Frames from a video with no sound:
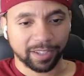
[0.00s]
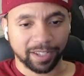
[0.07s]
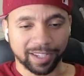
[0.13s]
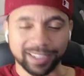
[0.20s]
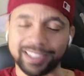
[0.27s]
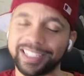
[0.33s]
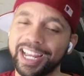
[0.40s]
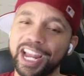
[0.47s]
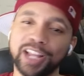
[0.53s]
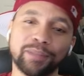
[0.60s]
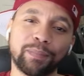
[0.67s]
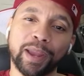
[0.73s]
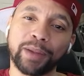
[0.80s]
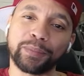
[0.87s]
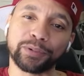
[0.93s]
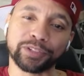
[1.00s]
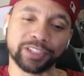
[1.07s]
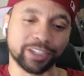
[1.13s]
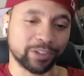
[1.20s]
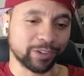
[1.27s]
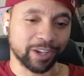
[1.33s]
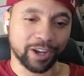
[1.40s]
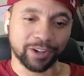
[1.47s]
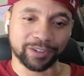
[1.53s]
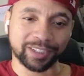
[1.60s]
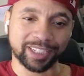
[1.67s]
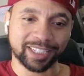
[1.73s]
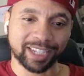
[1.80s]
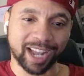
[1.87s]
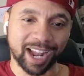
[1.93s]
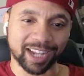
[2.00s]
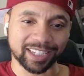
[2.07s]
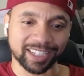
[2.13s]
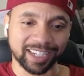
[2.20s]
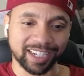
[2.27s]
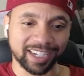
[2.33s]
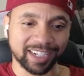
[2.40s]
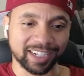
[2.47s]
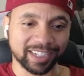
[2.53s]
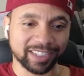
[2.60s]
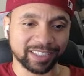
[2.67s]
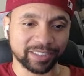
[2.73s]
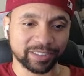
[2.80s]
A sandpaper dildo. This guy's an idiot.